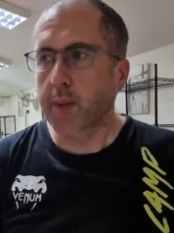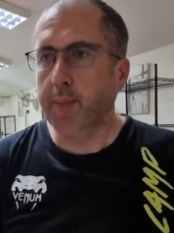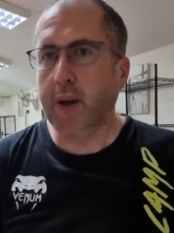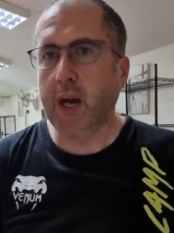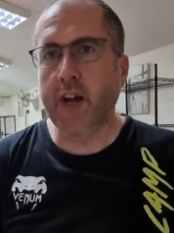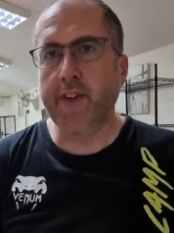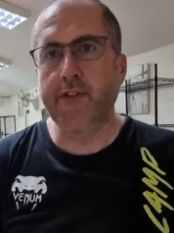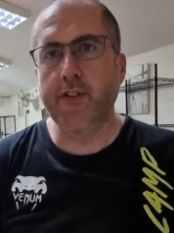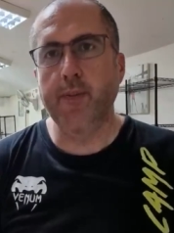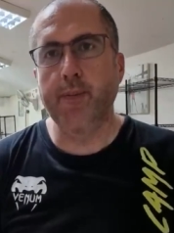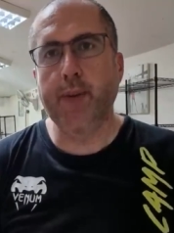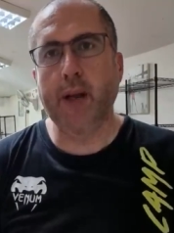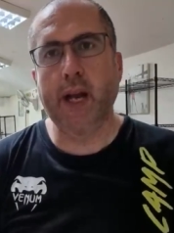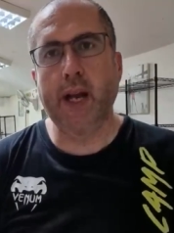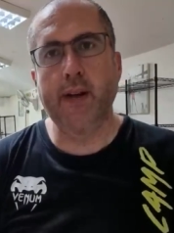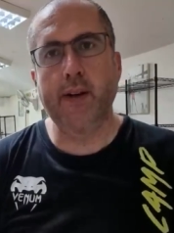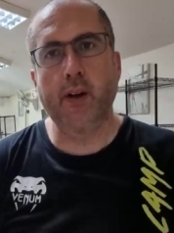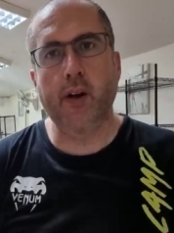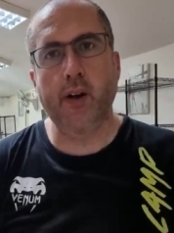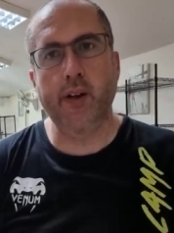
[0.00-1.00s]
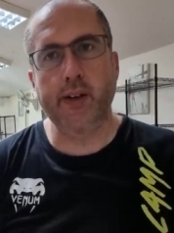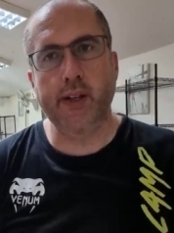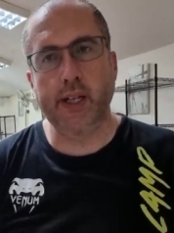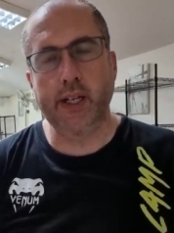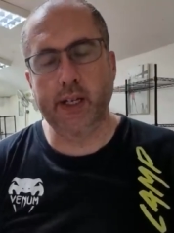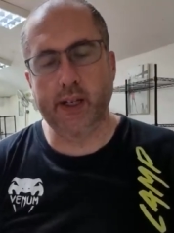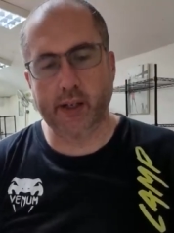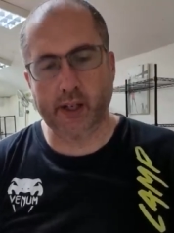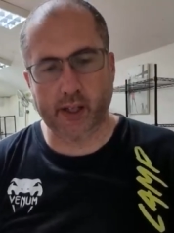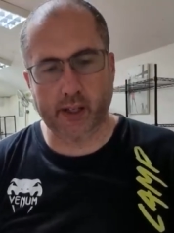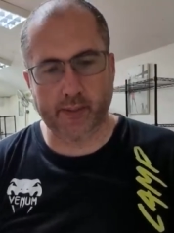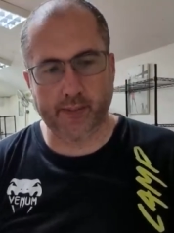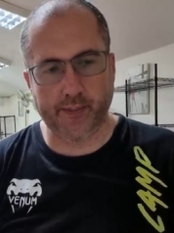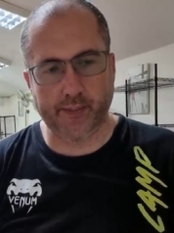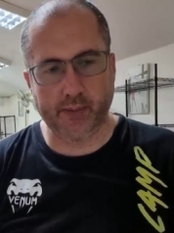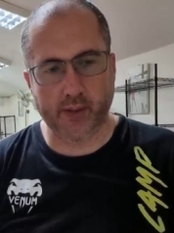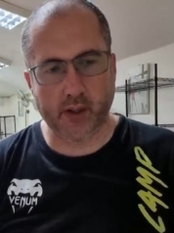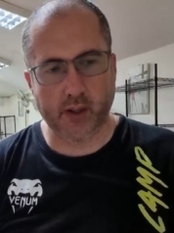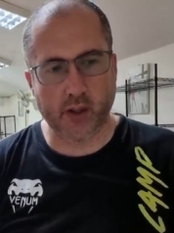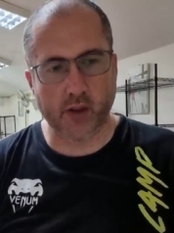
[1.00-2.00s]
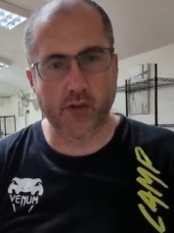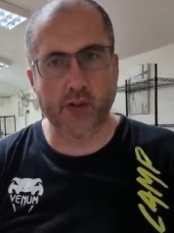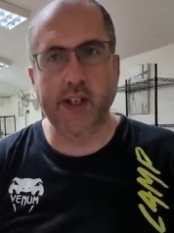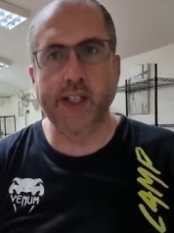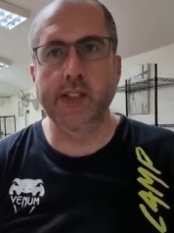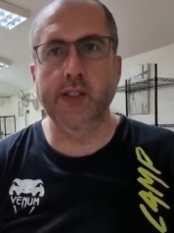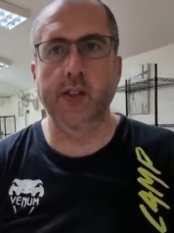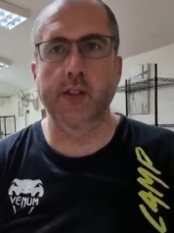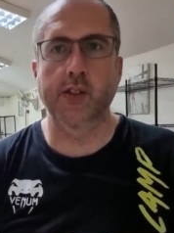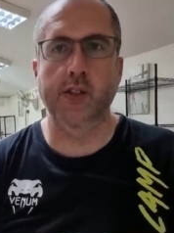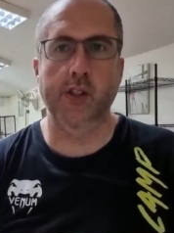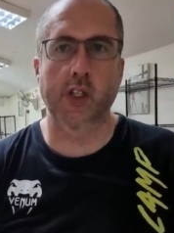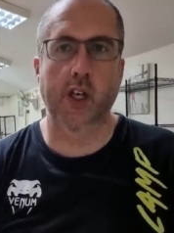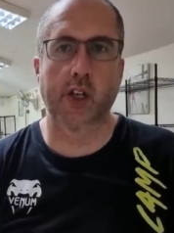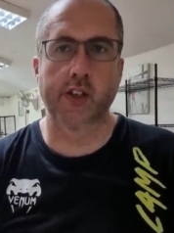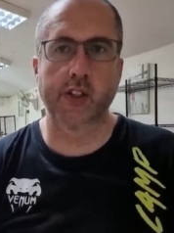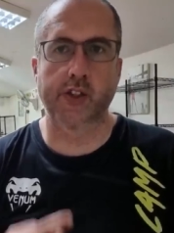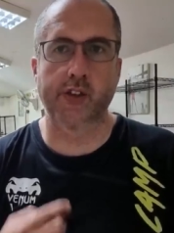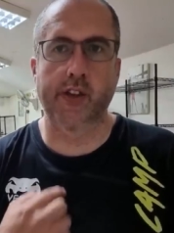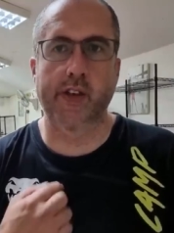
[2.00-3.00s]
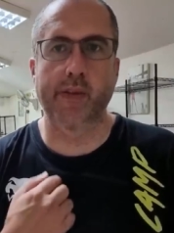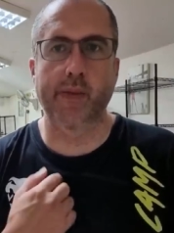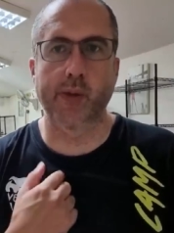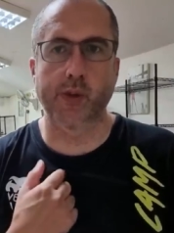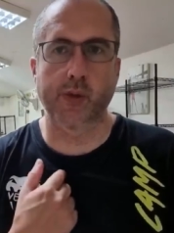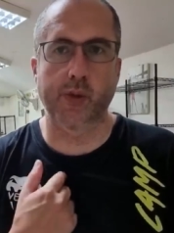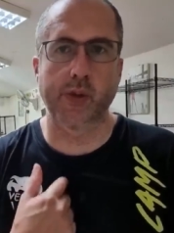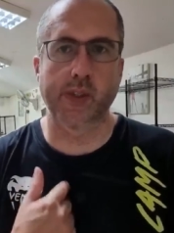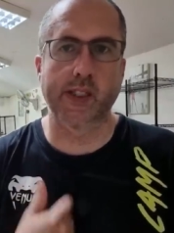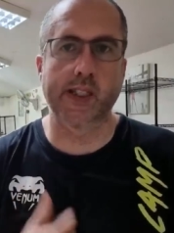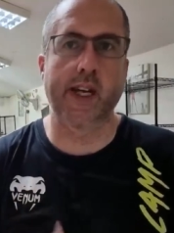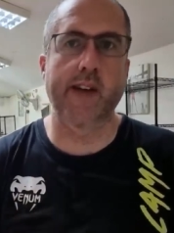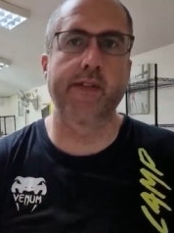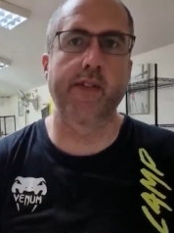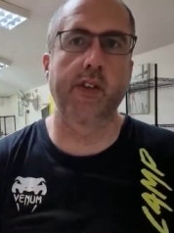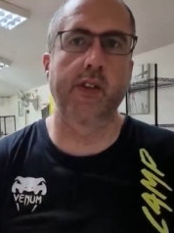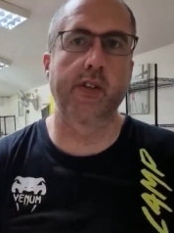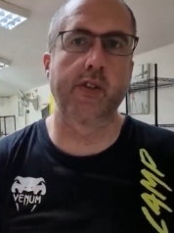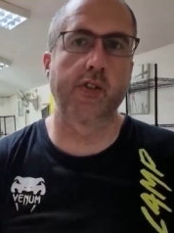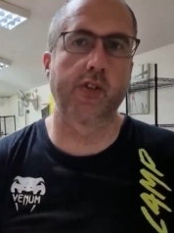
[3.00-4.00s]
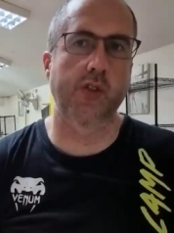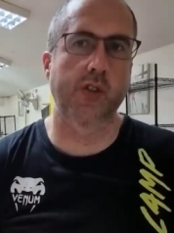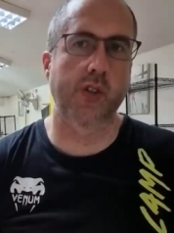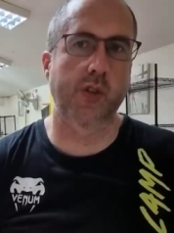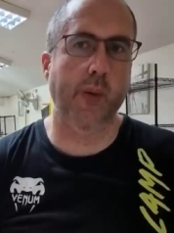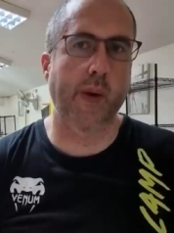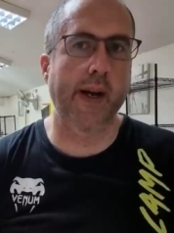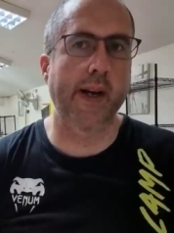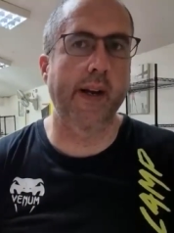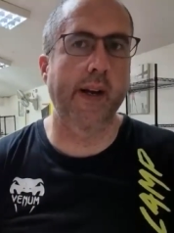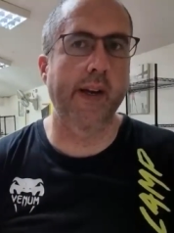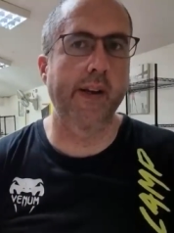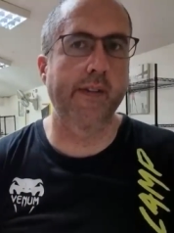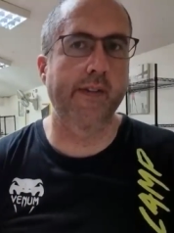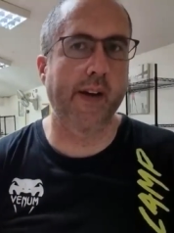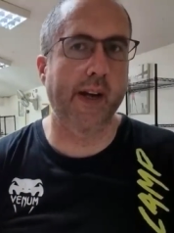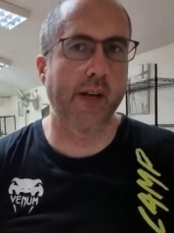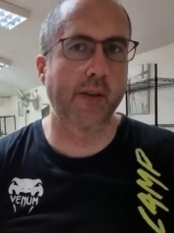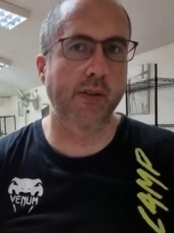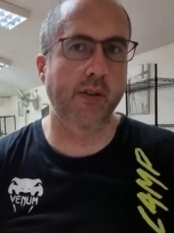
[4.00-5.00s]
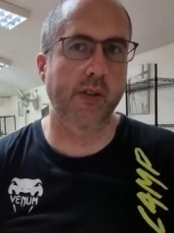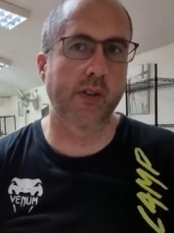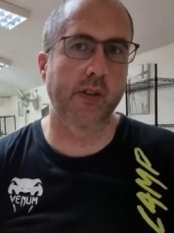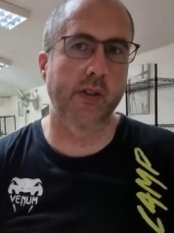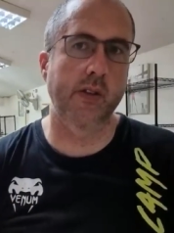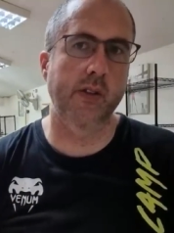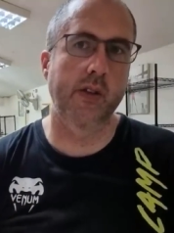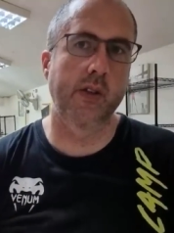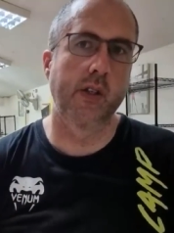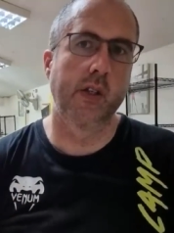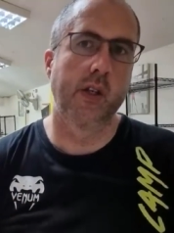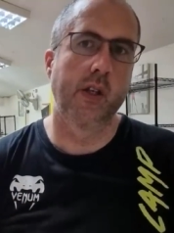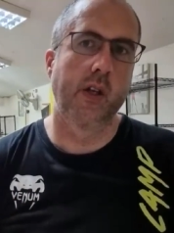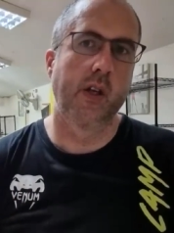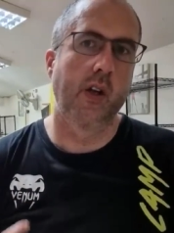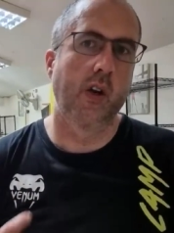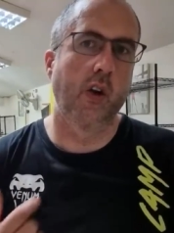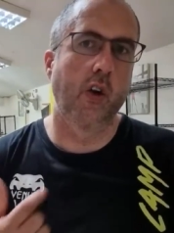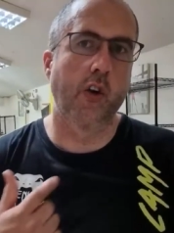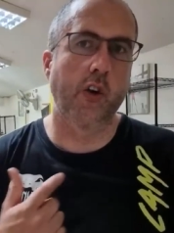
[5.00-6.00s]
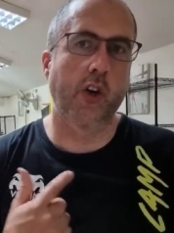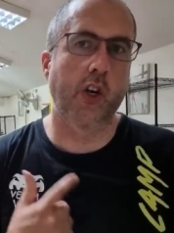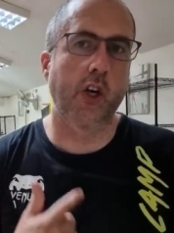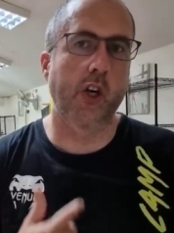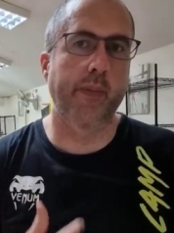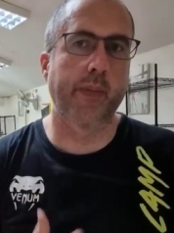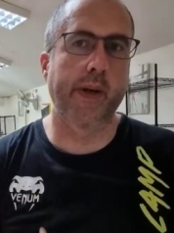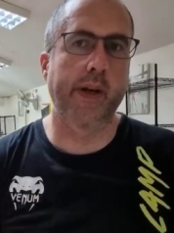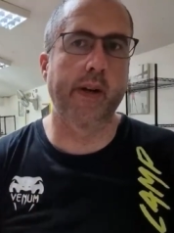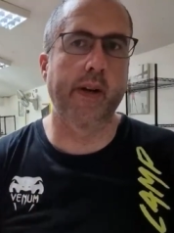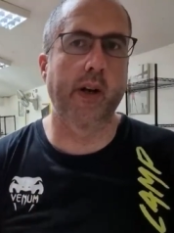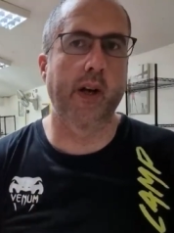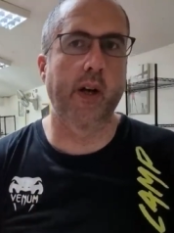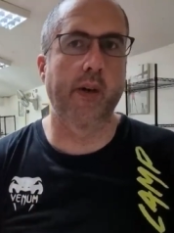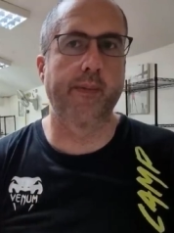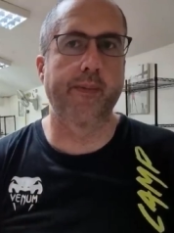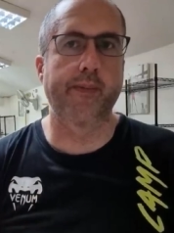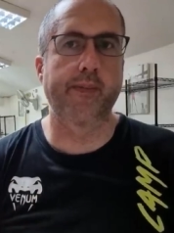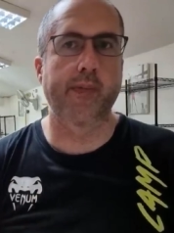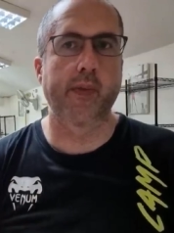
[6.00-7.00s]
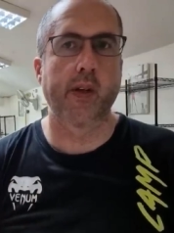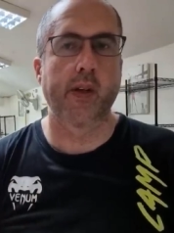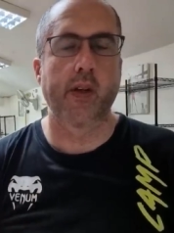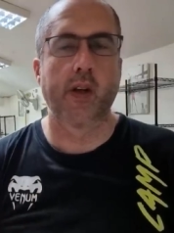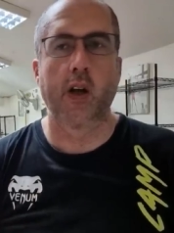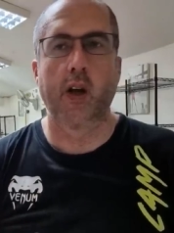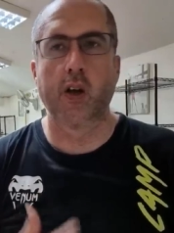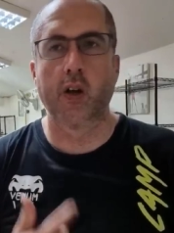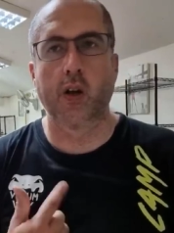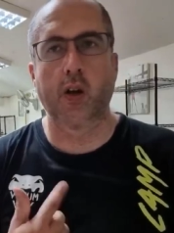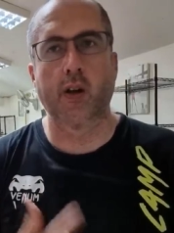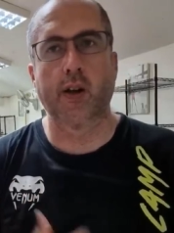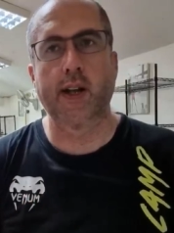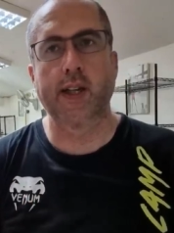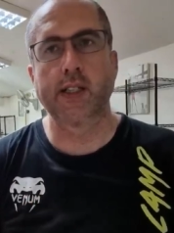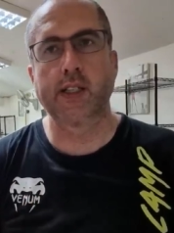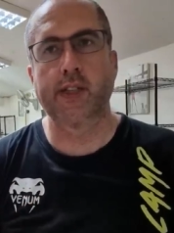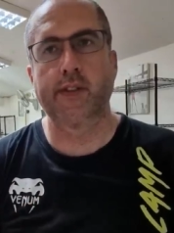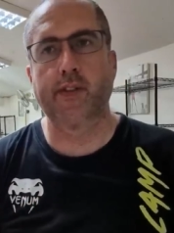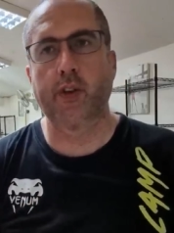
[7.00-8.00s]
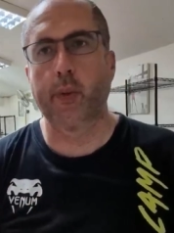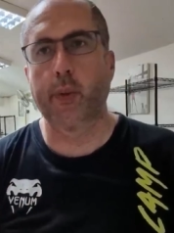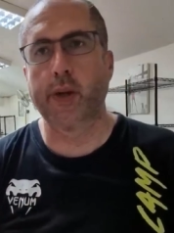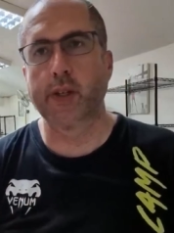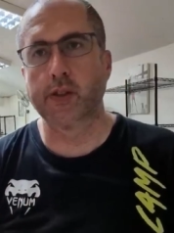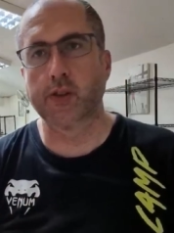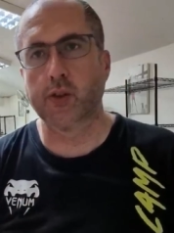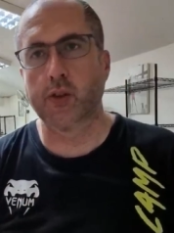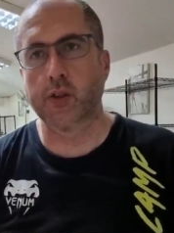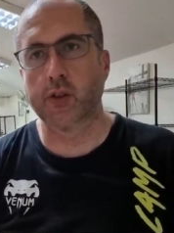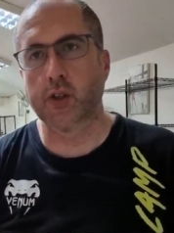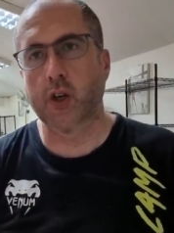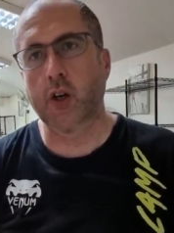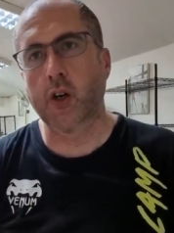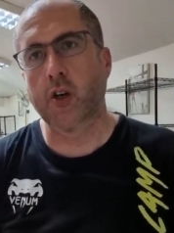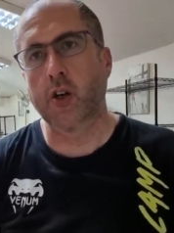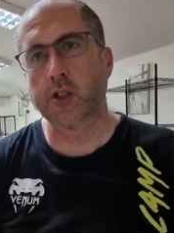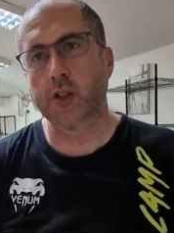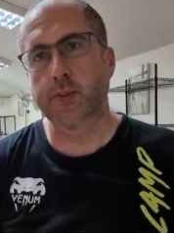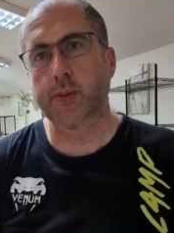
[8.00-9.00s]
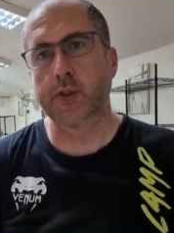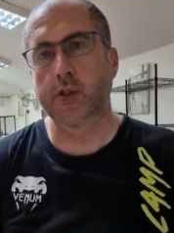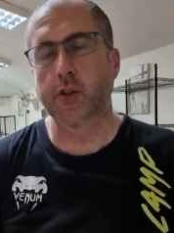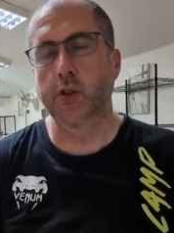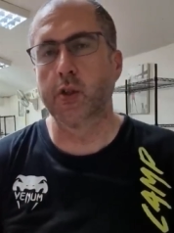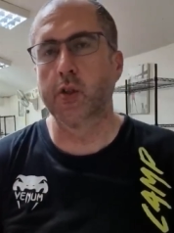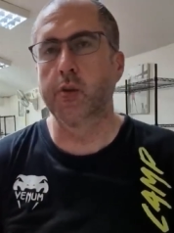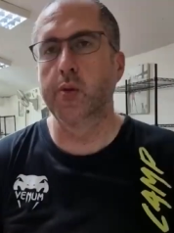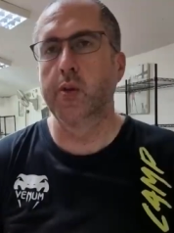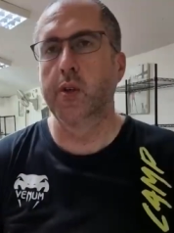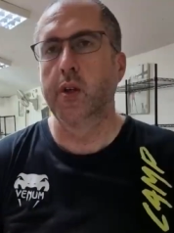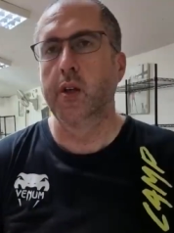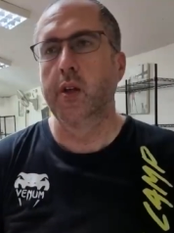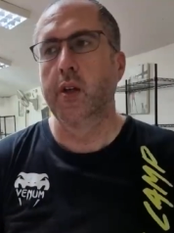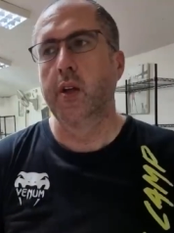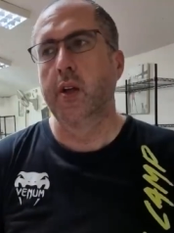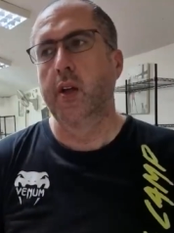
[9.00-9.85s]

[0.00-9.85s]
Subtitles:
apart from paying like the recent surgery, which was 720,000, or it could have been a lot less if I went to a Thai hospital.